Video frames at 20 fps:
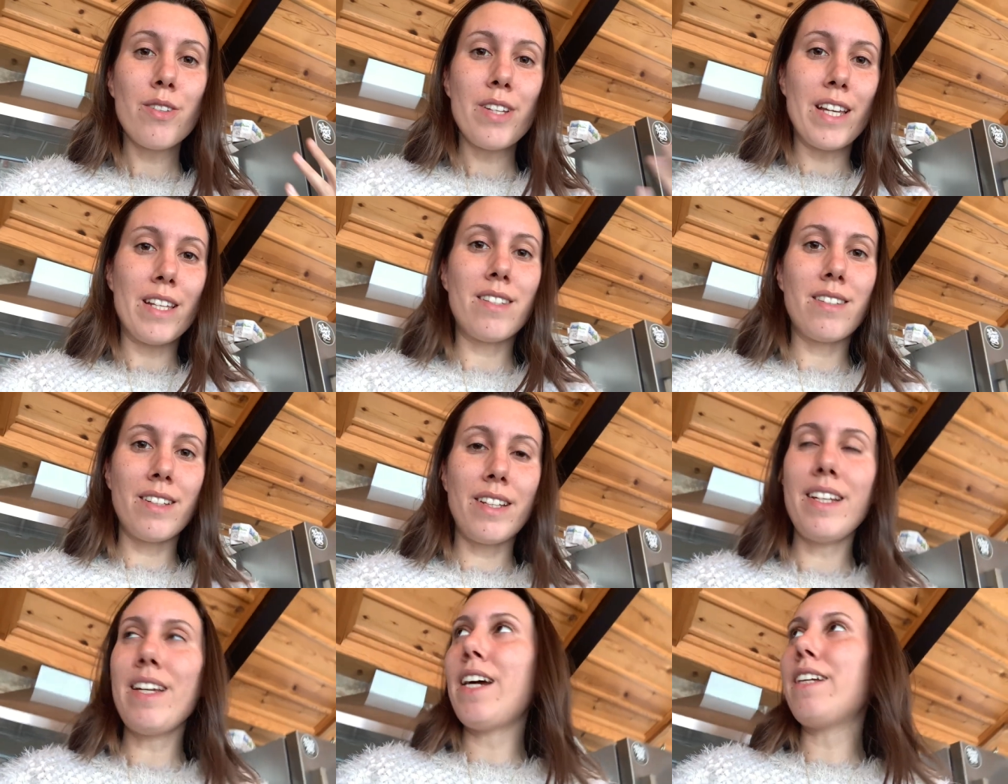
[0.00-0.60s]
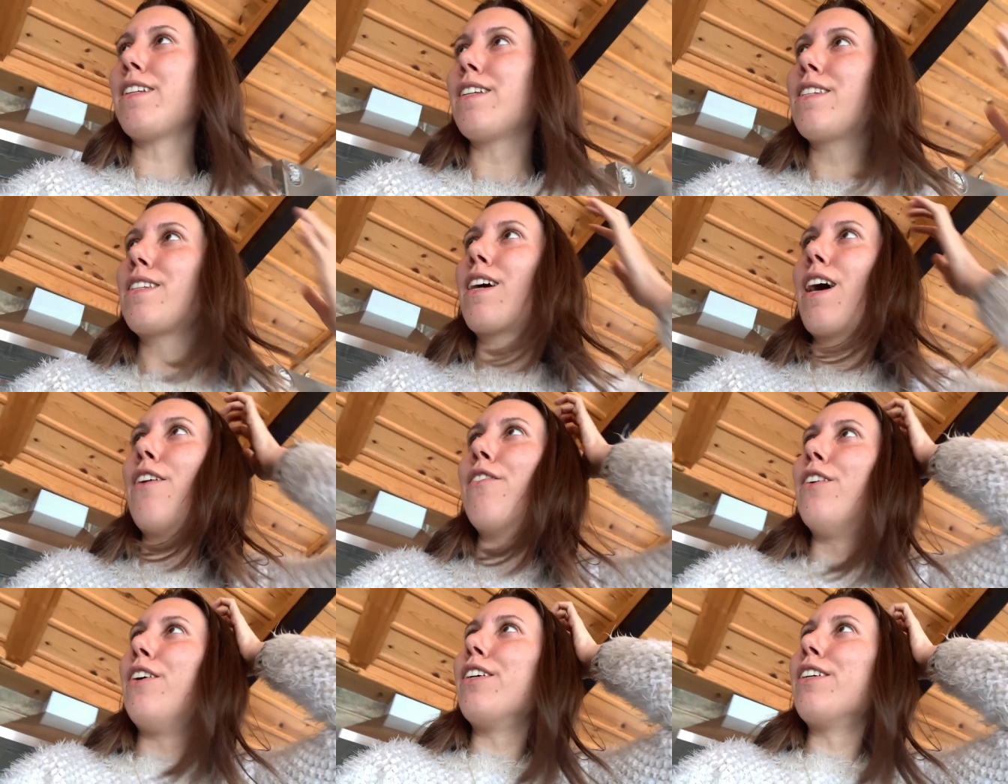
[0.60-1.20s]
yesterday I
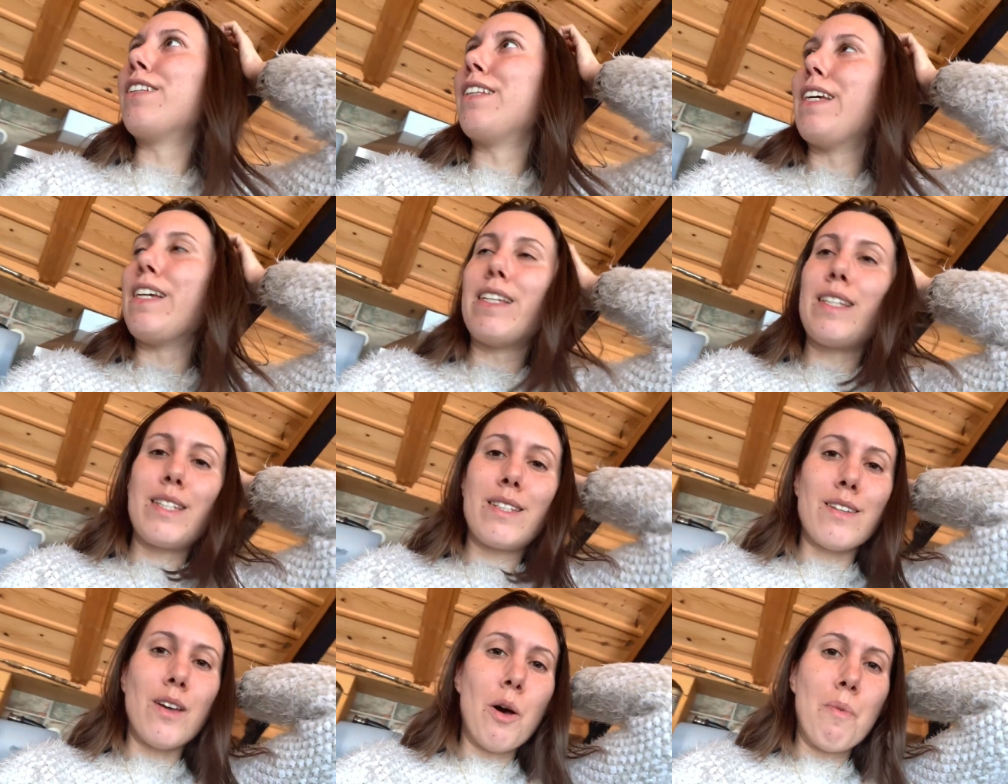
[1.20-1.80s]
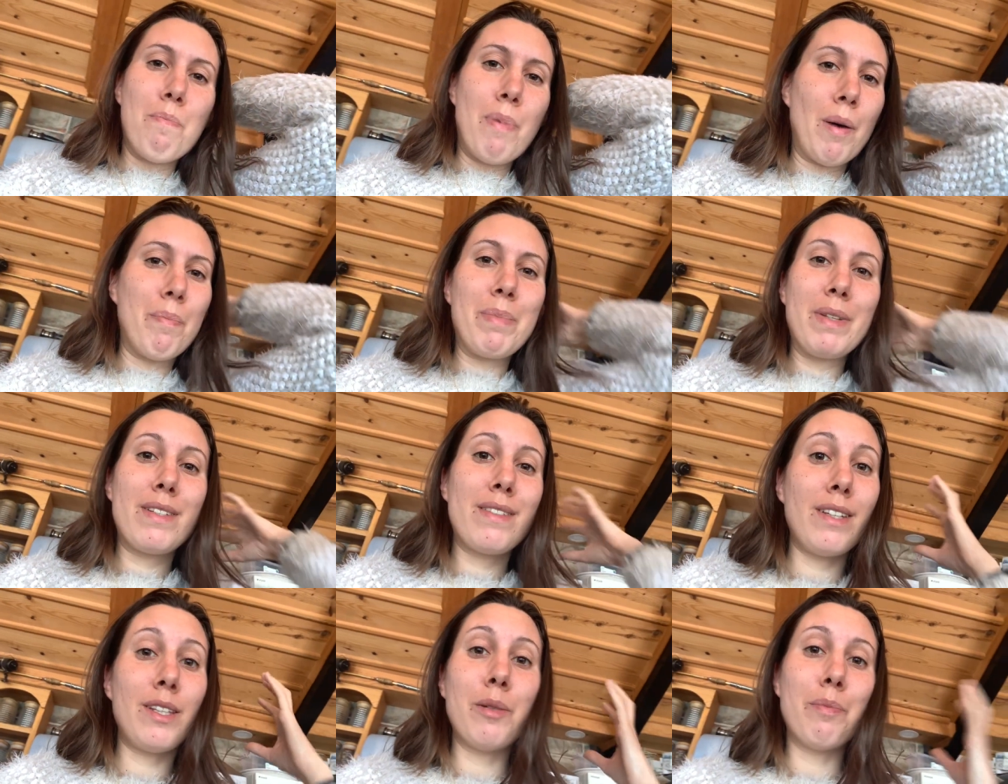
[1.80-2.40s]
discovered this uh, poppy
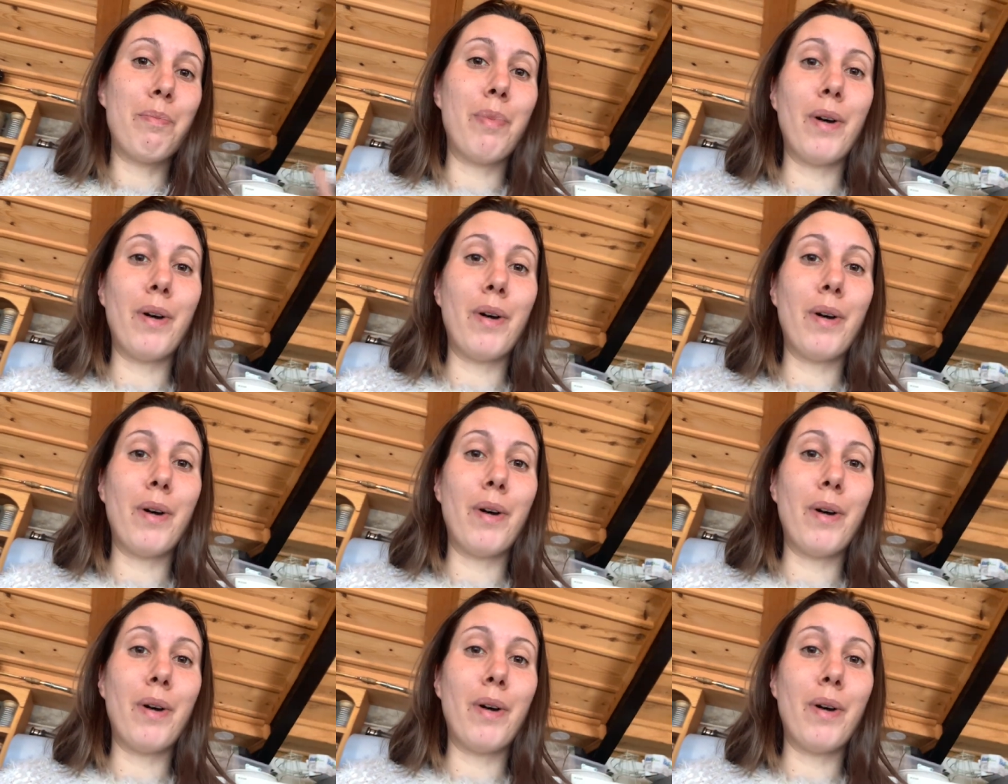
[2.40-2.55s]
seed